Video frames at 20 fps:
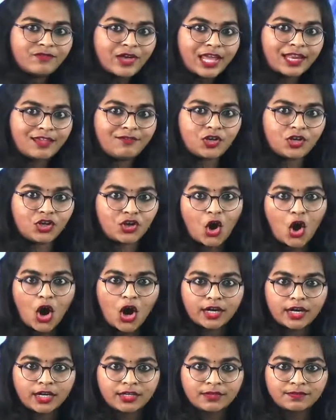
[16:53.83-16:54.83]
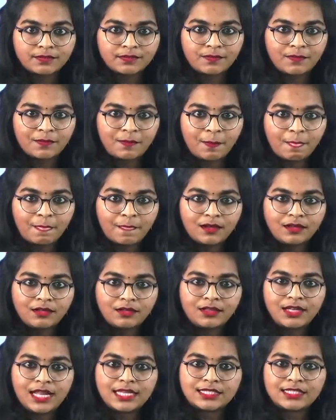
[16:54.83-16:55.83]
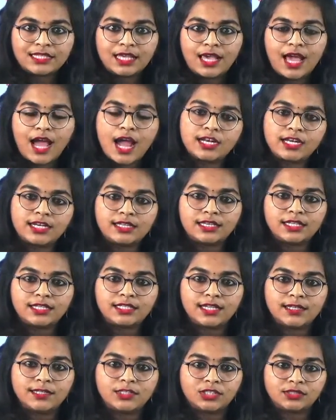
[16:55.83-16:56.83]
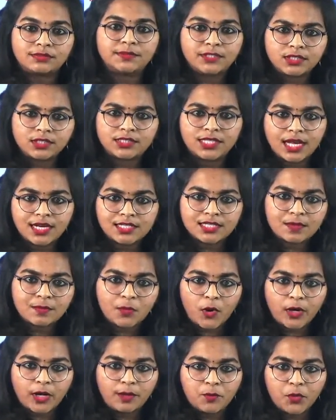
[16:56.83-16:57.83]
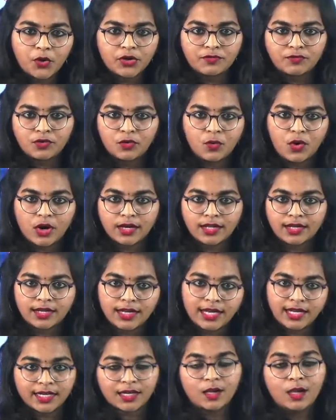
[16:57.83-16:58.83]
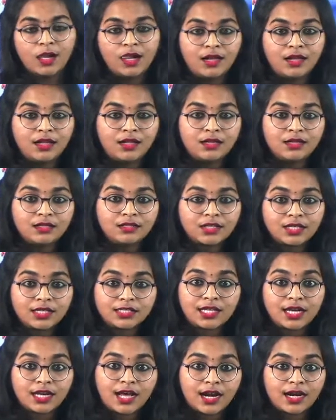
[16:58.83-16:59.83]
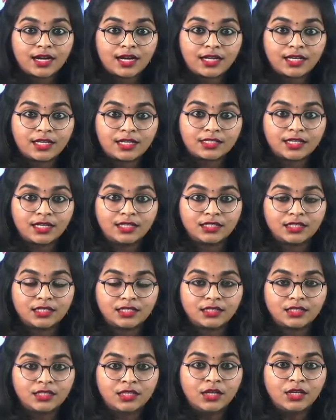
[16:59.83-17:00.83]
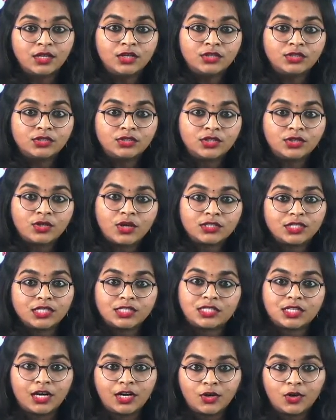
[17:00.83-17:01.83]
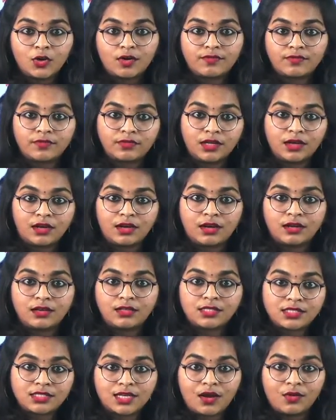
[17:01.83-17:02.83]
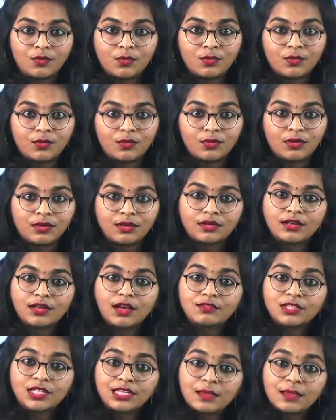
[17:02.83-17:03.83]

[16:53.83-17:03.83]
hot. Let's say 100 degrees Celsius, because that is the boiling point for water, right? So it is at 100 degrees Celsius. So you are just turning off the stove. Now the temperature